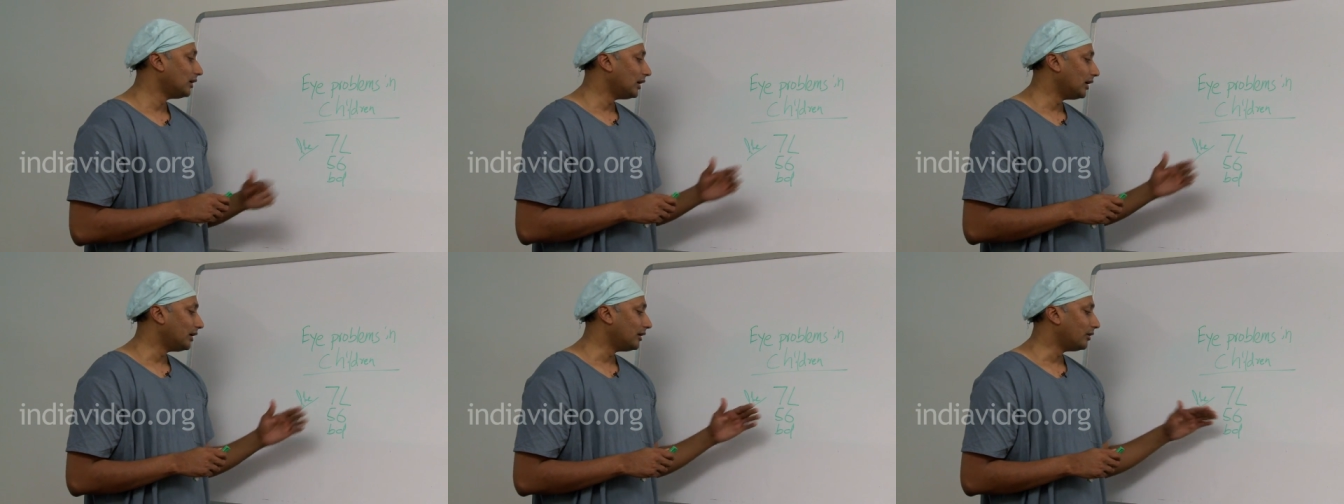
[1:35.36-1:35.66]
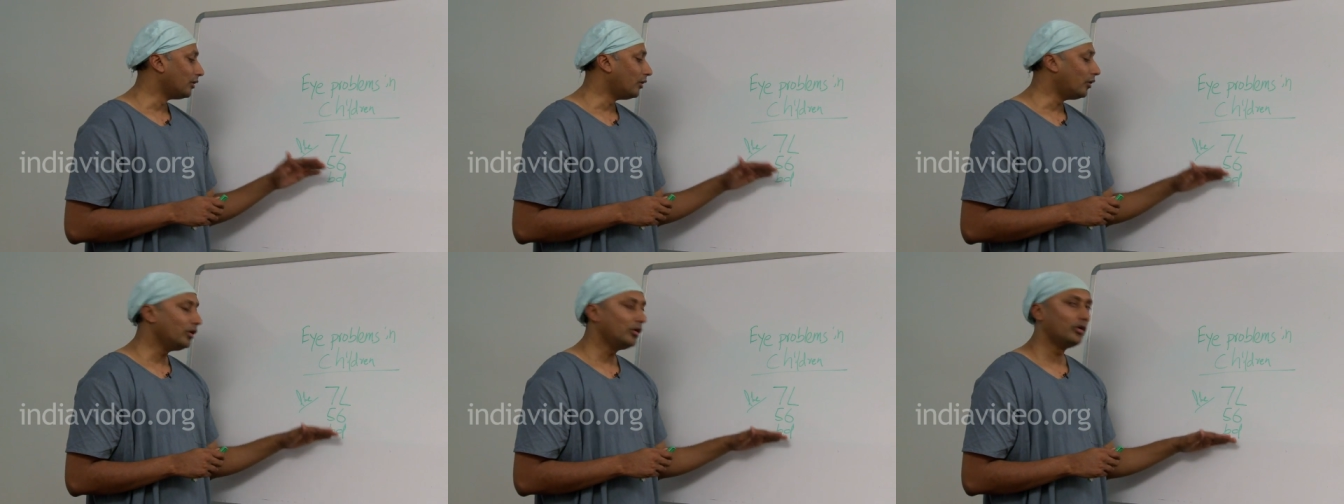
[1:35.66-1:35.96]

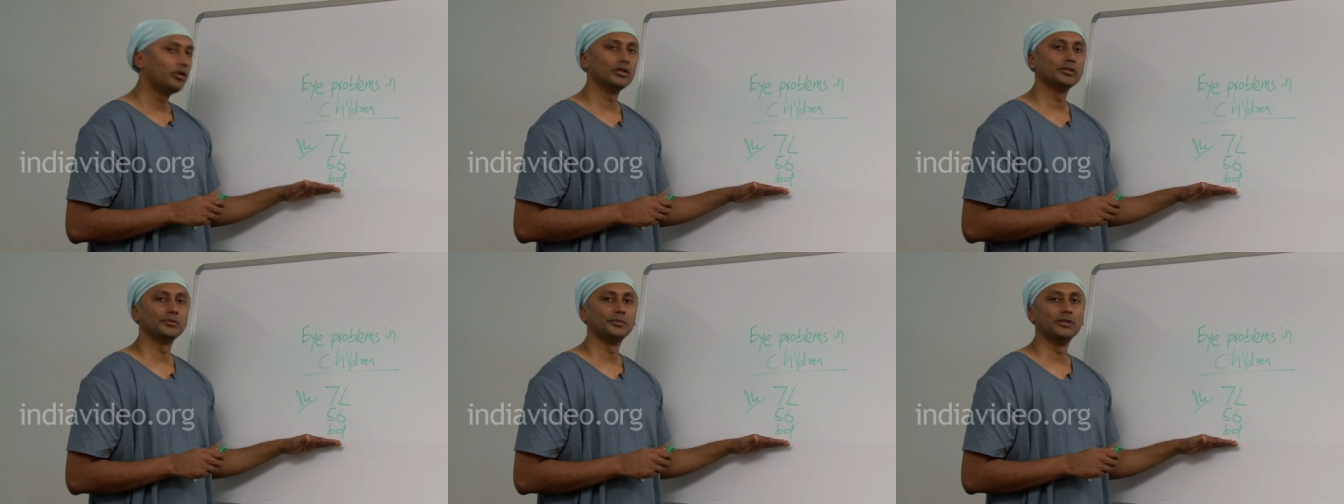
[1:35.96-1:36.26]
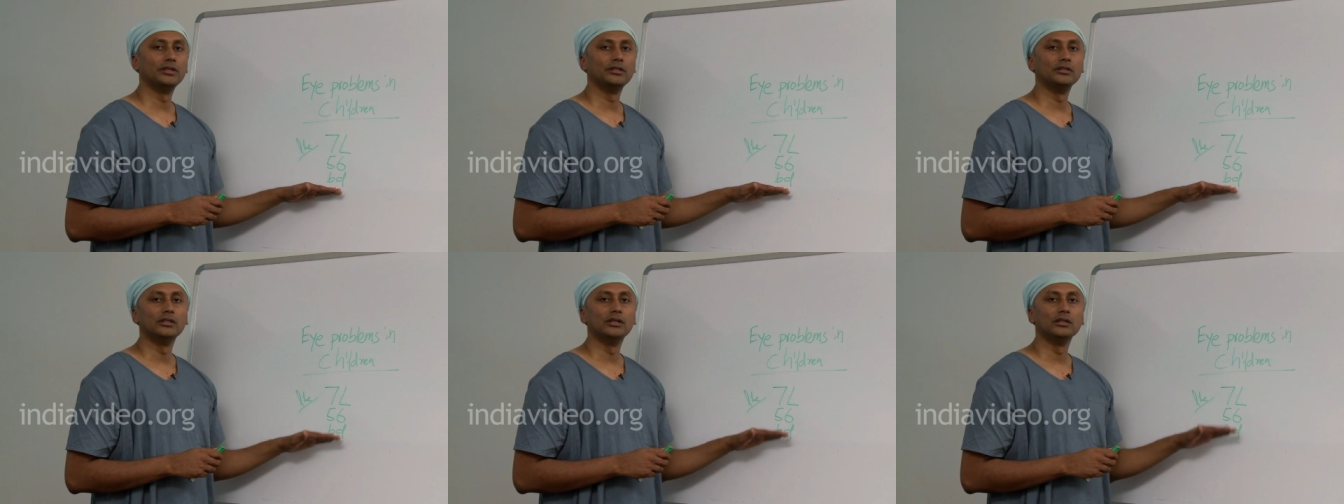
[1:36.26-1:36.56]
In all
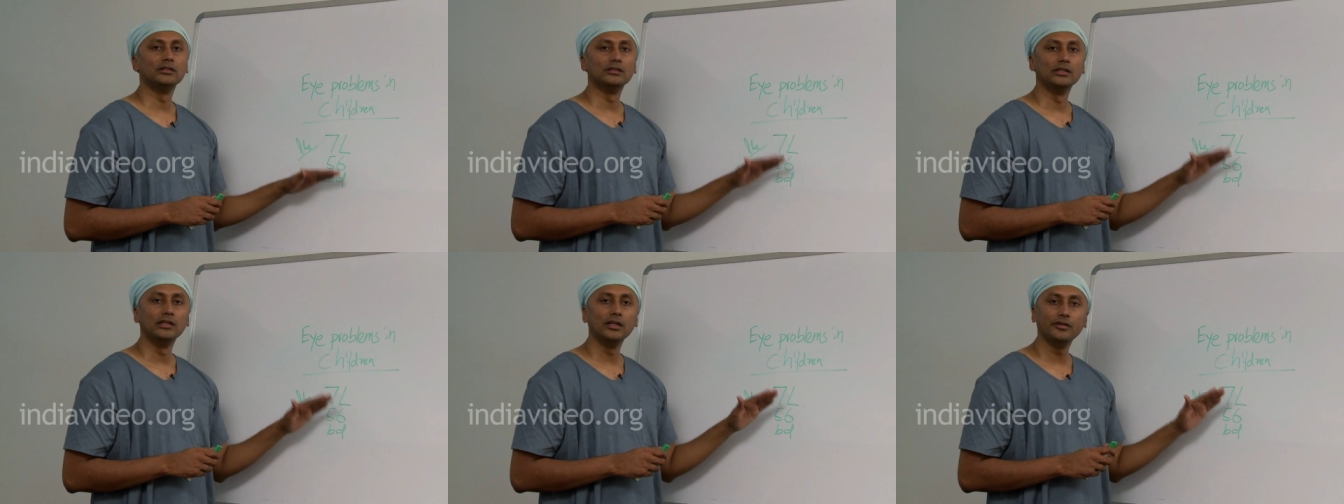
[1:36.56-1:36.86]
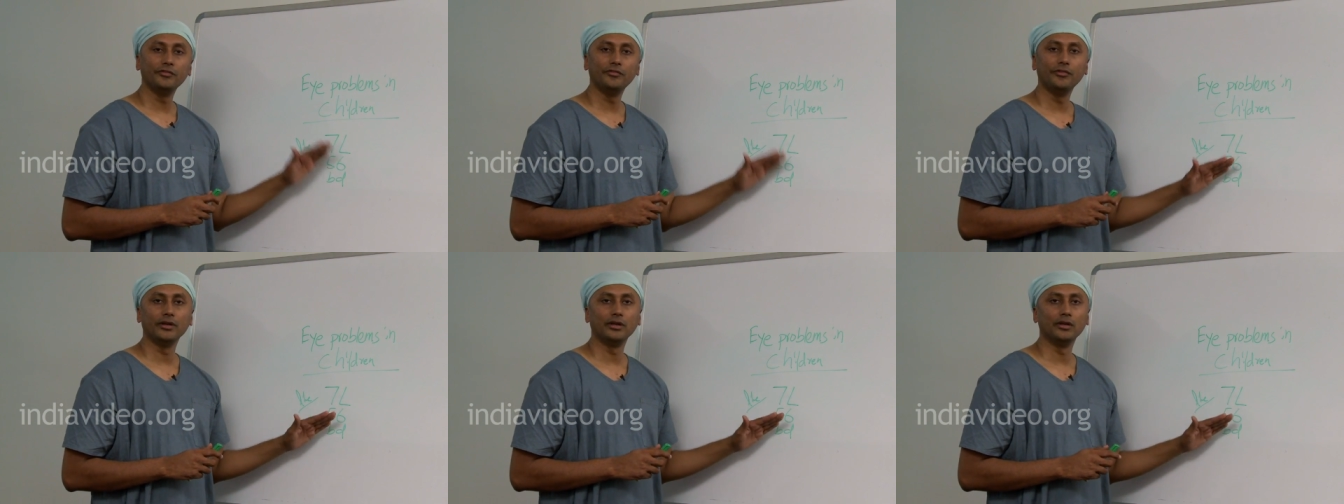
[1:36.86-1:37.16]
hospitals, there is
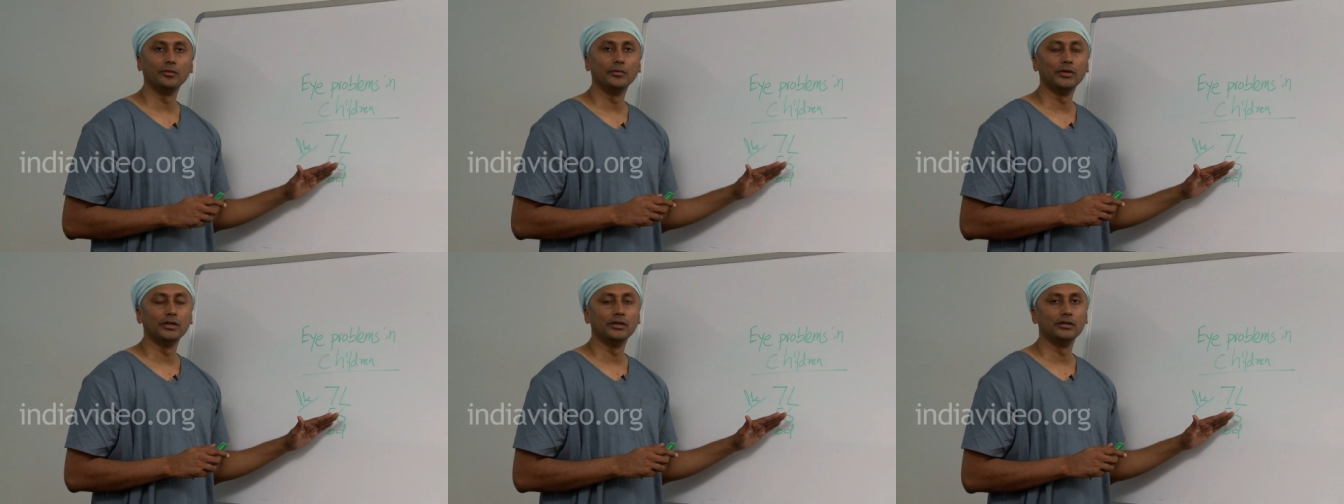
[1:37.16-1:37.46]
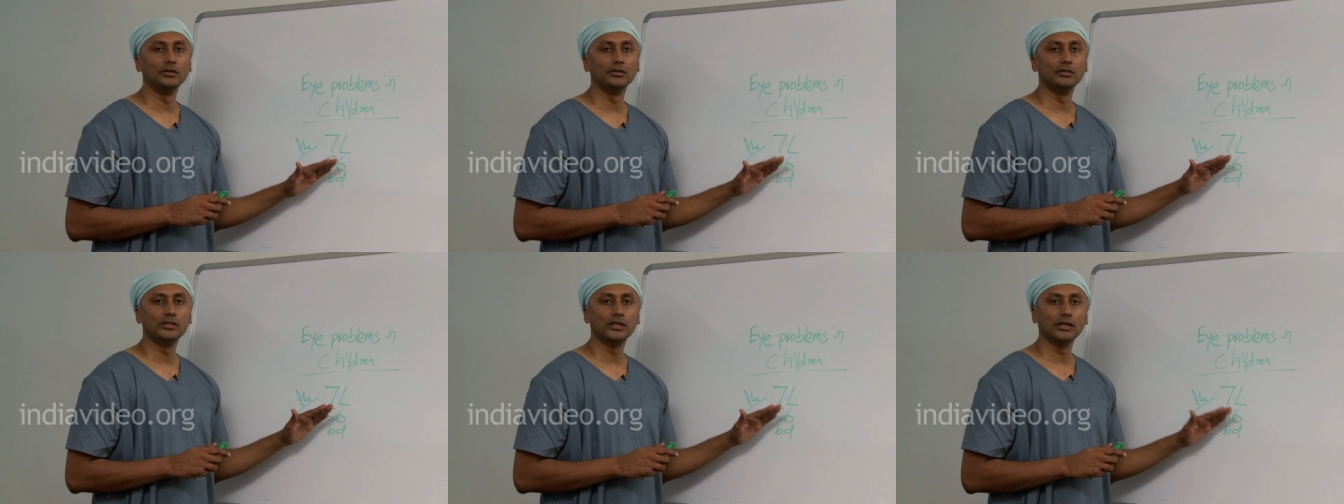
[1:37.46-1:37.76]
enough
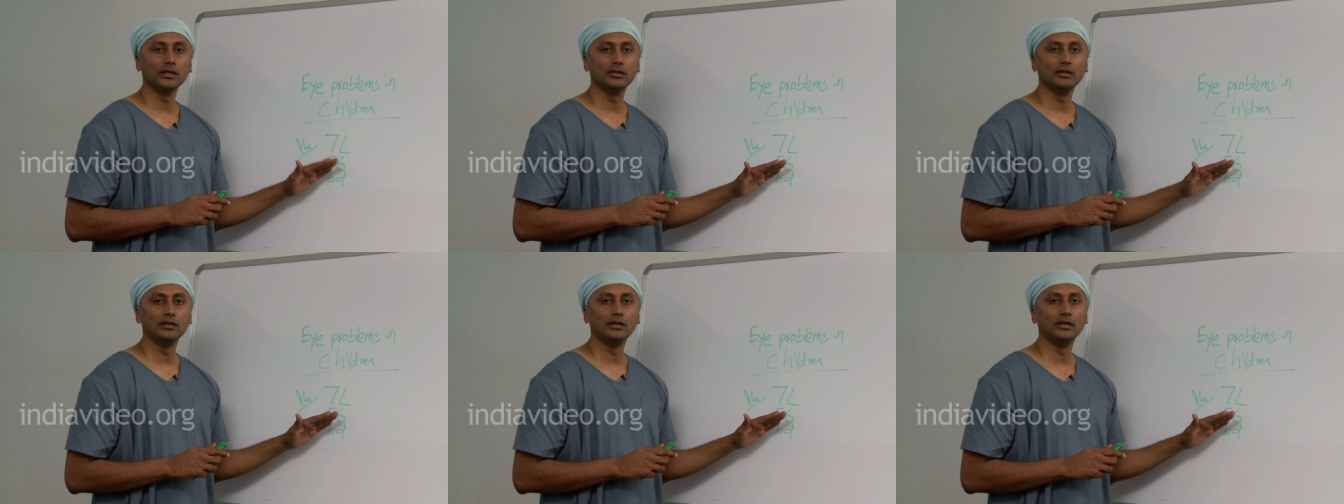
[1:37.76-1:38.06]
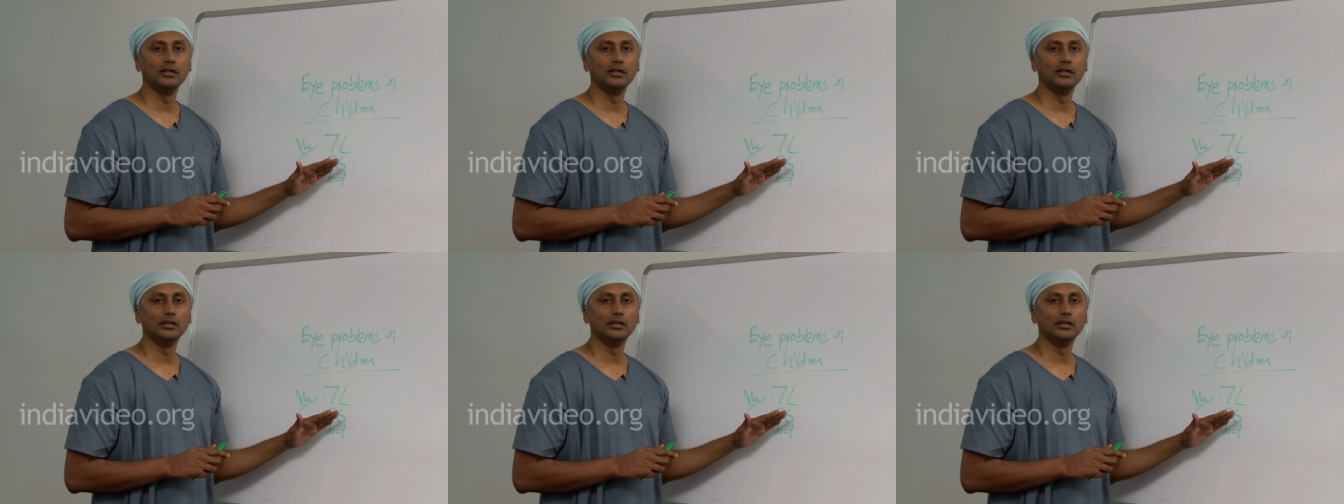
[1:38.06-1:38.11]
equipment to check